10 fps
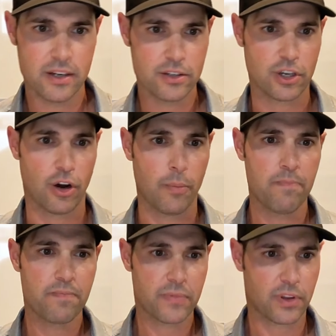
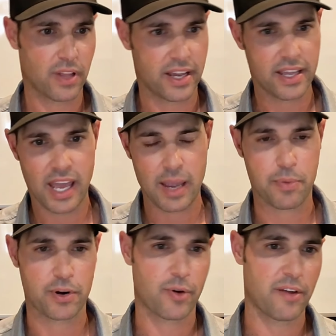So they're like, hey,
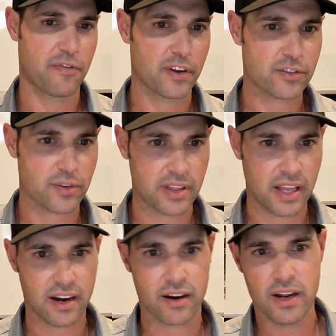put a great filter in
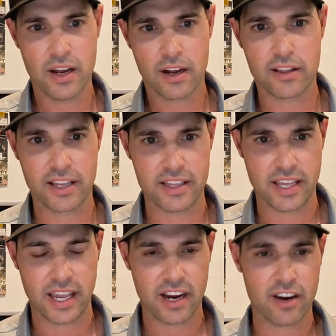there, clean
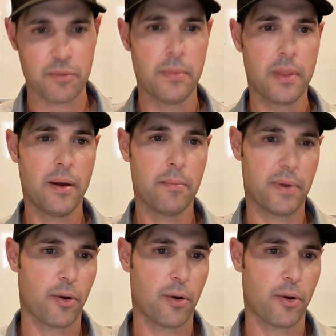the air, but